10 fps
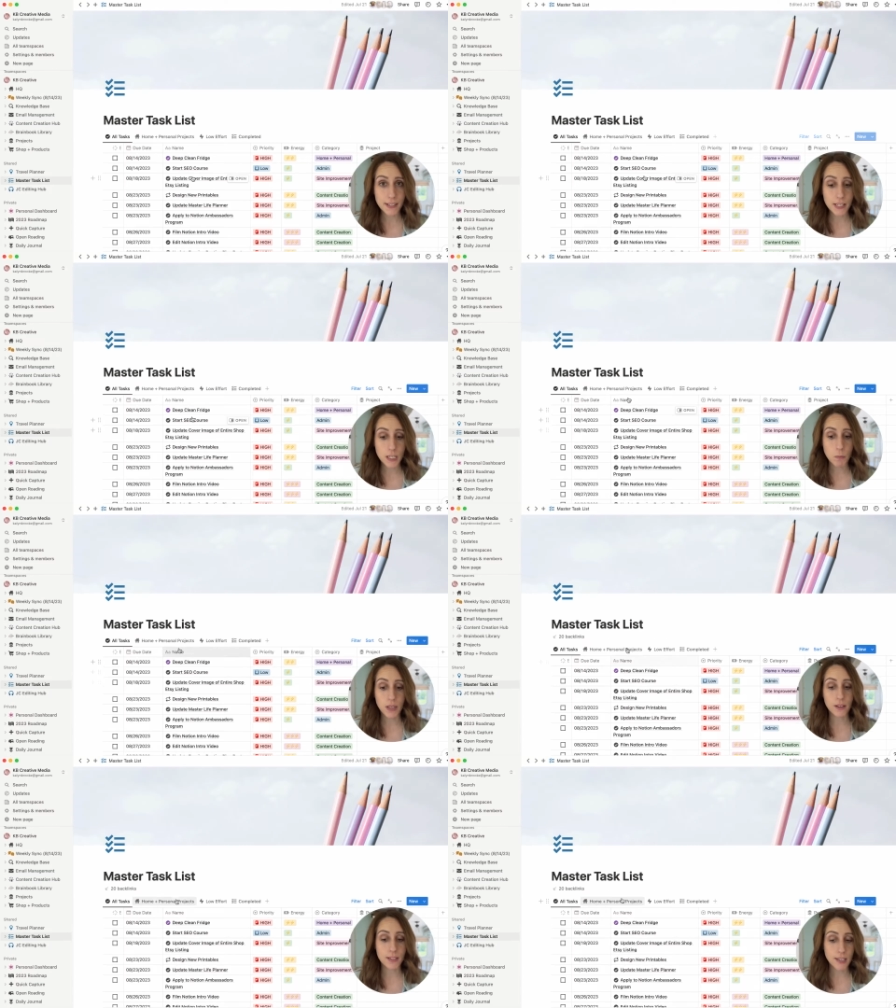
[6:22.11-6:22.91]
list
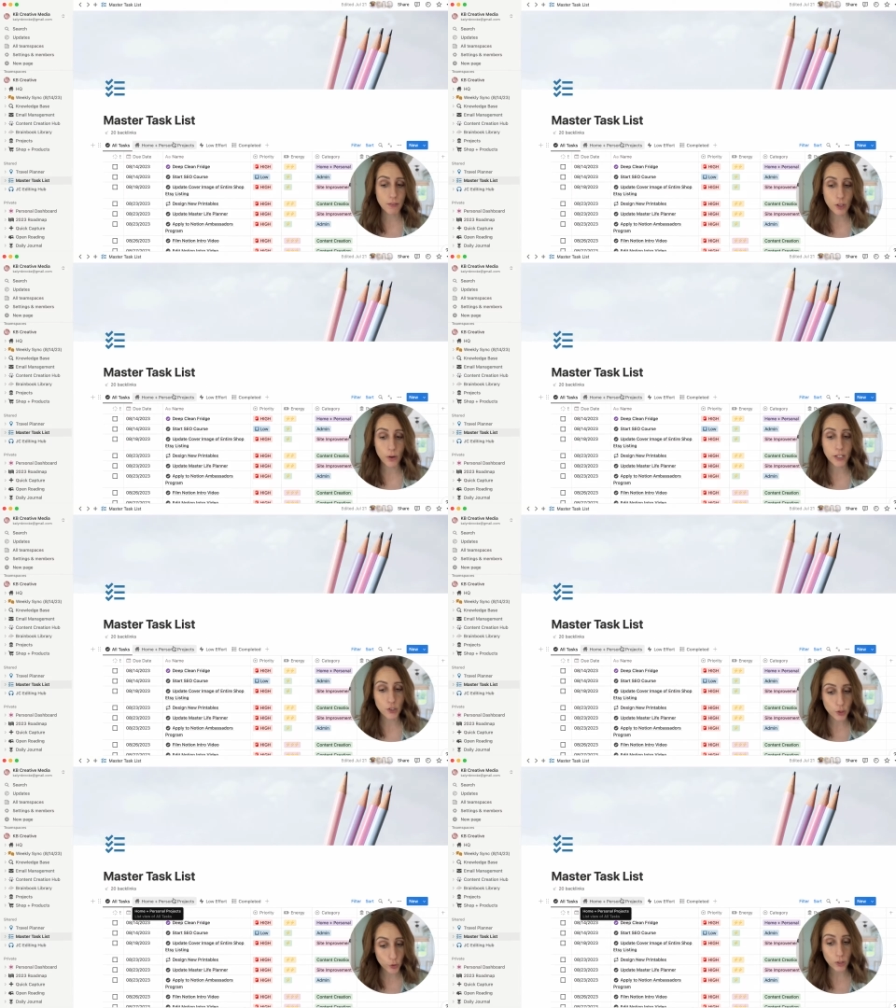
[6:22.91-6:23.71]
because even though I
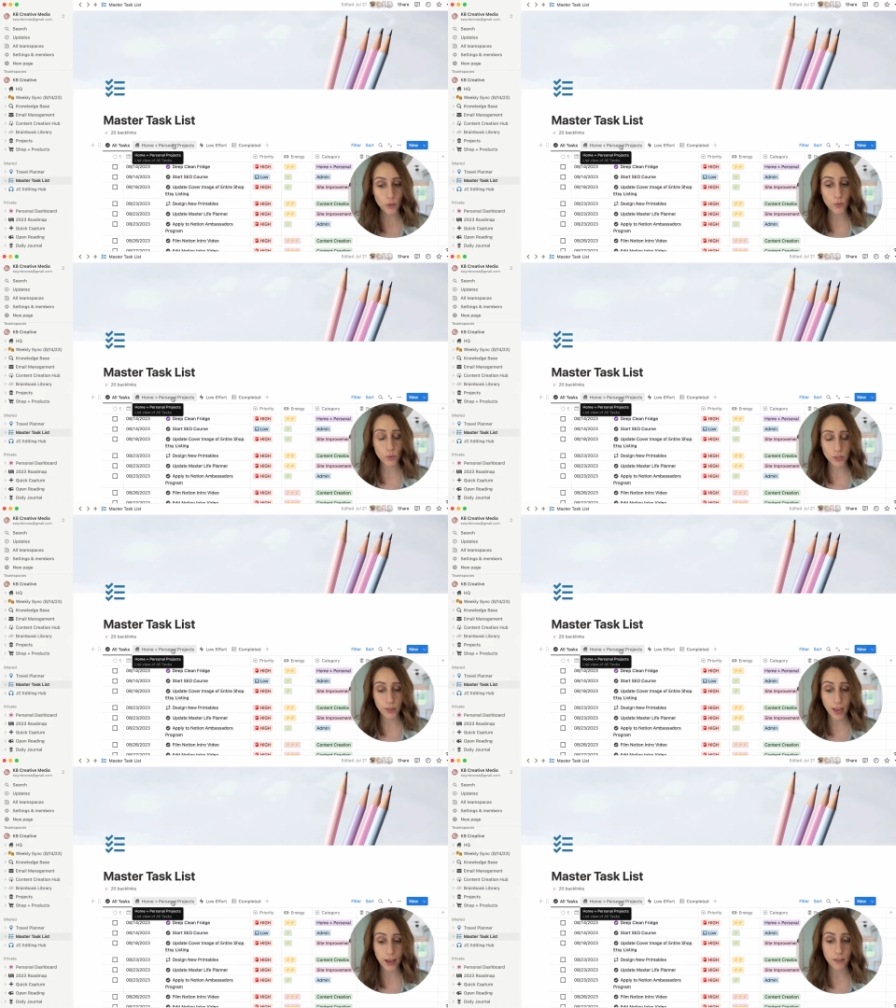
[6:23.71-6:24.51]
do use
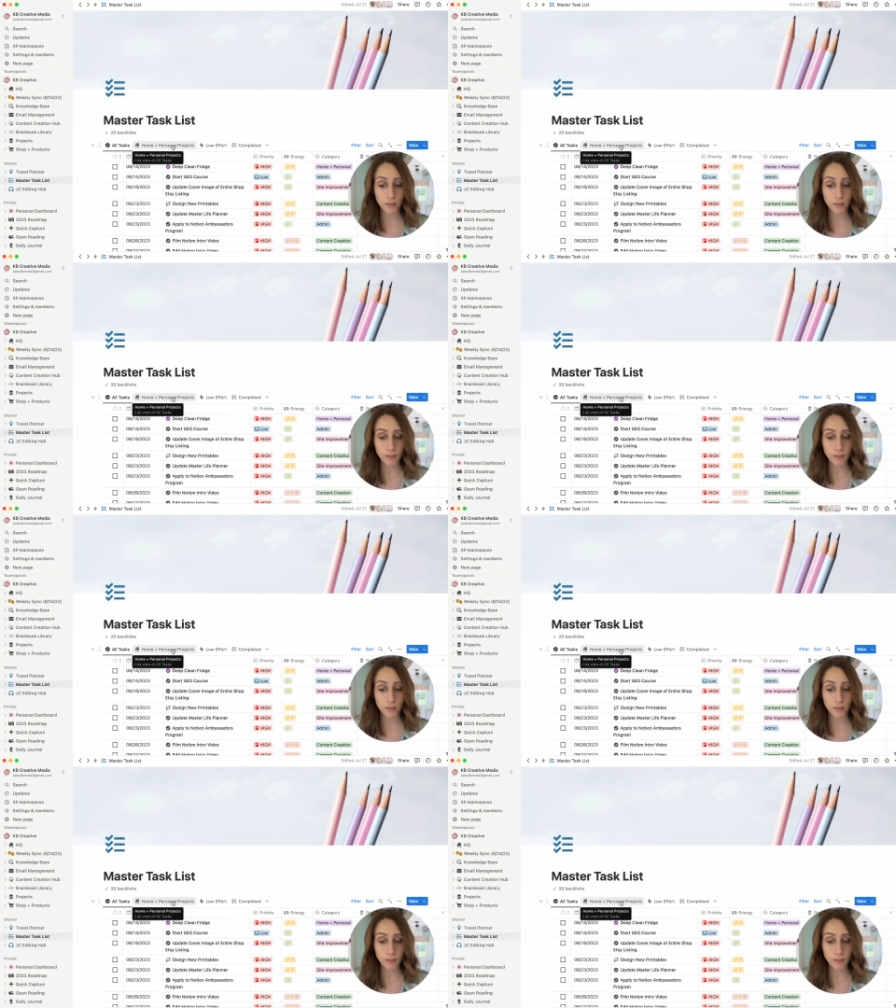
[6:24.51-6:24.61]
that,